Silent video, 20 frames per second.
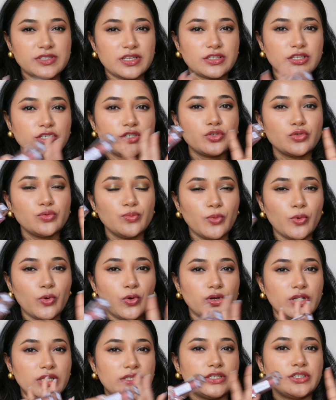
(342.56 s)
Nothing too
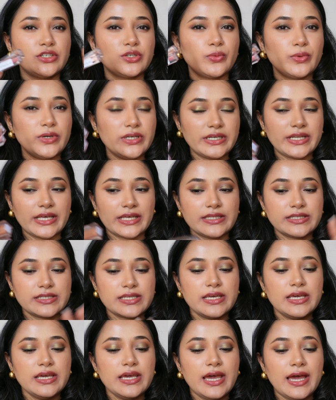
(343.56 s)
bold, nothing too
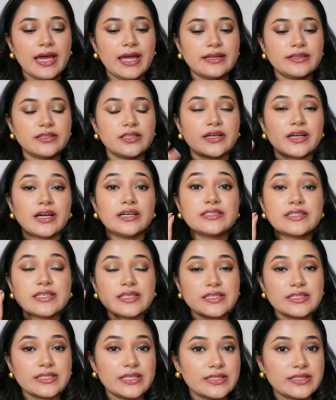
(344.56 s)
intense, and the
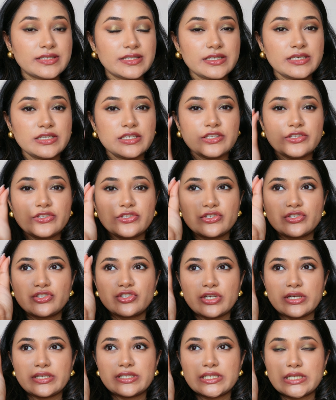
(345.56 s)
consistency is
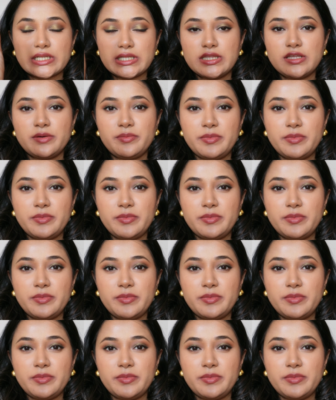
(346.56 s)
just in the